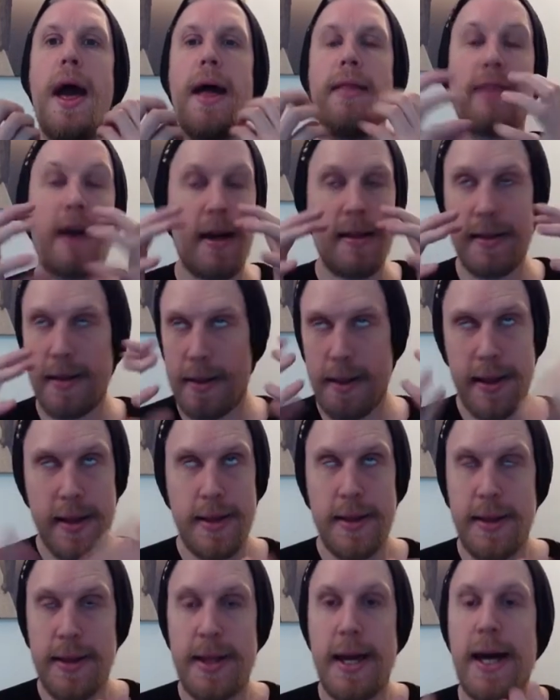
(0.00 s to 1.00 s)
that,
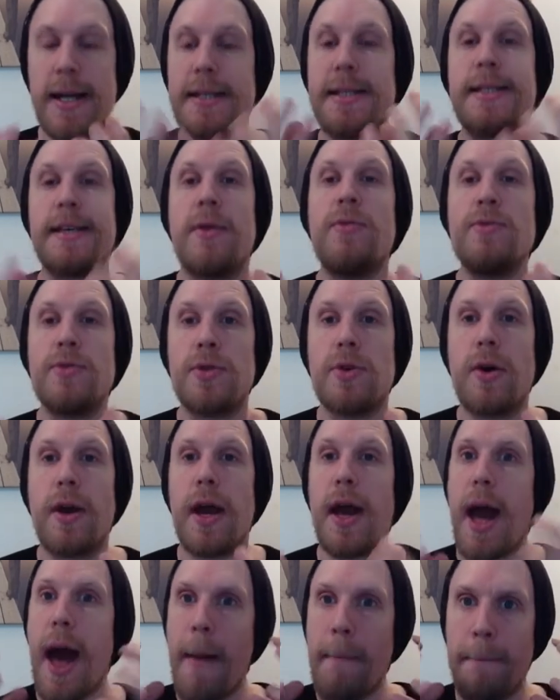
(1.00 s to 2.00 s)
that sound,
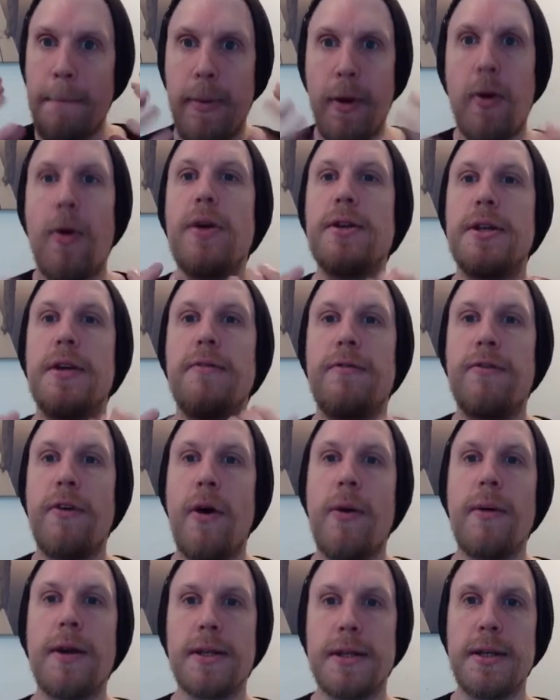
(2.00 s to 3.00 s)
sorry, and brought it
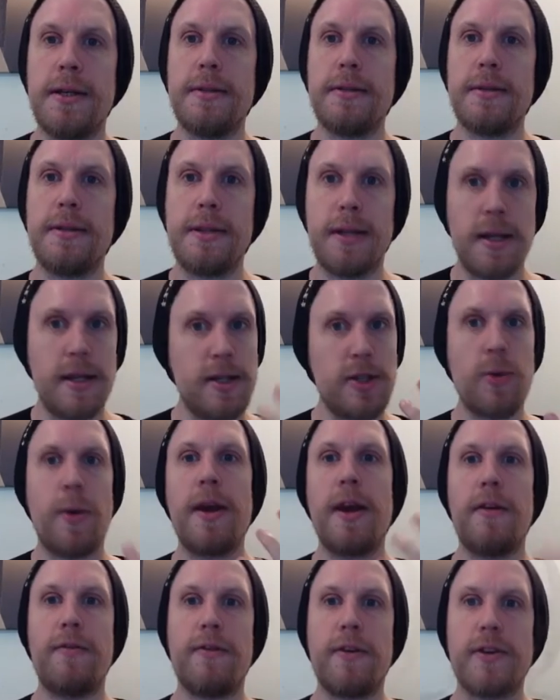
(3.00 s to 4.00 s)
forward to the
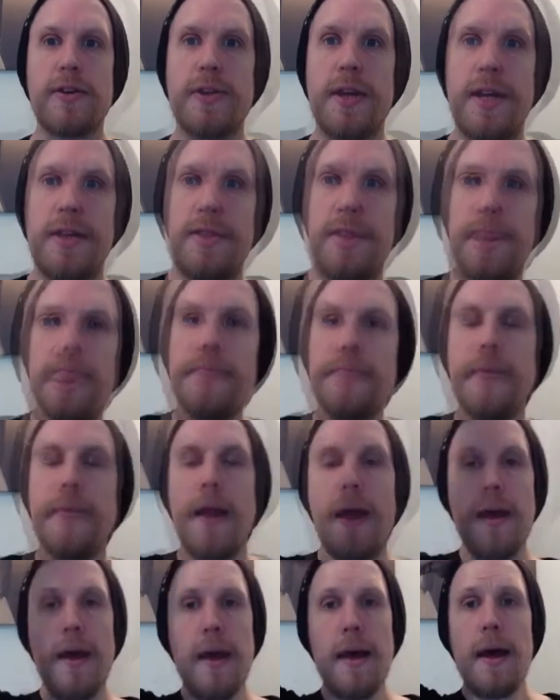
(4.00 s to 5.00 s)
21st century.
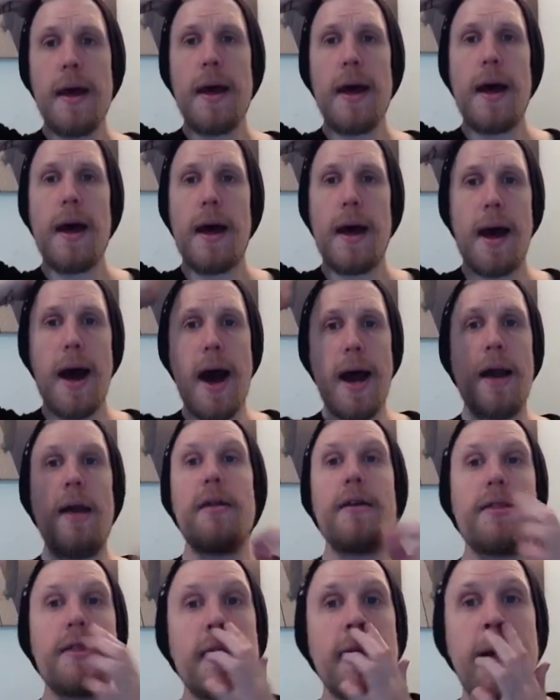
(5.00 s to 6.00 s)

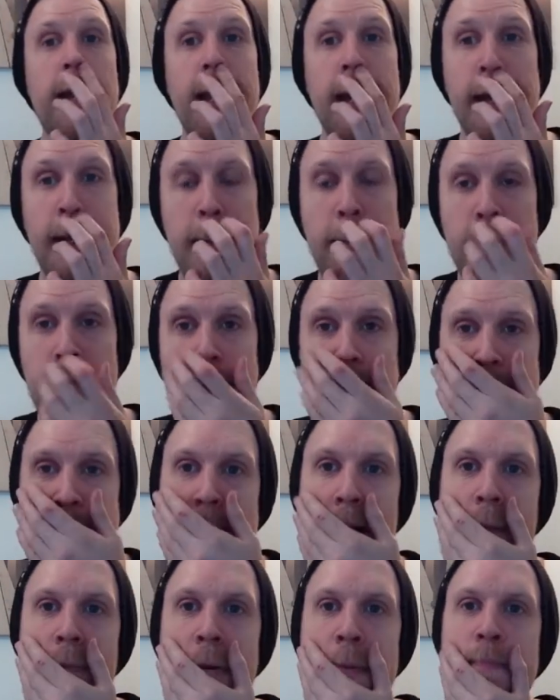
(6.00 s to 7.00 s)
Another thing I like about this
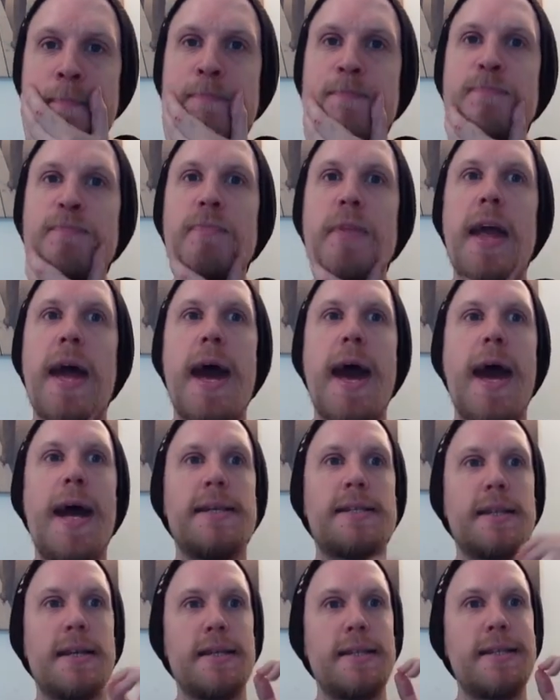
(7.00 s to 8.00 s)
album
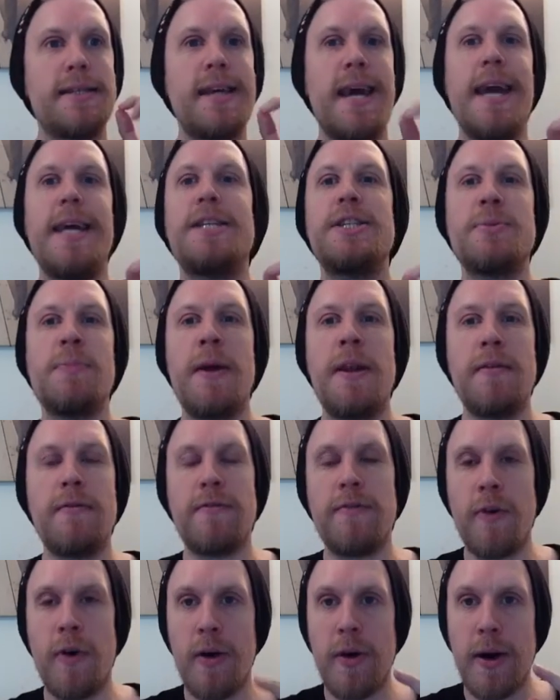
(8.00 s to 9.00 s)
is its testament
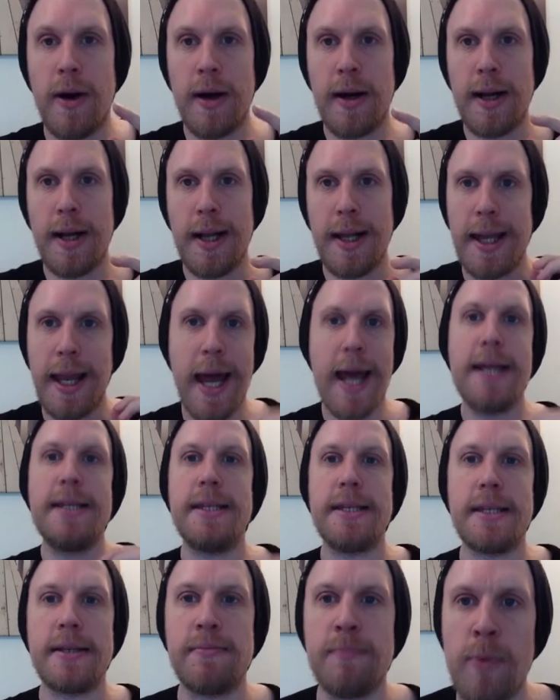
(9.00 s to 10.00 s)
for
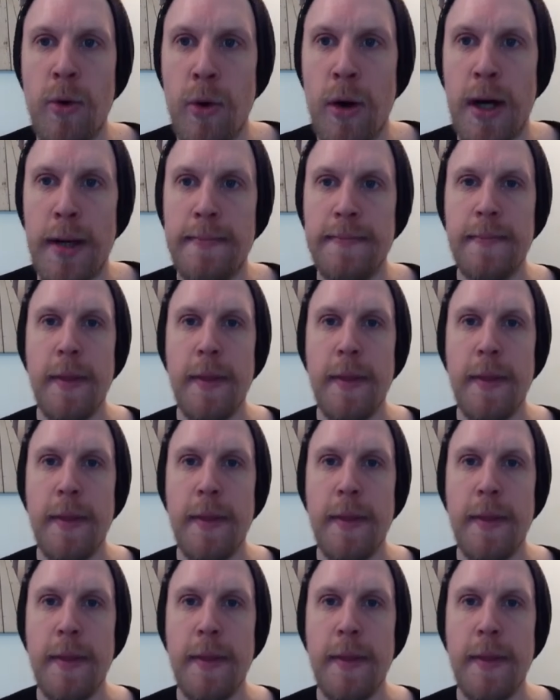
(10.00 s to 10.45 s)
less is more.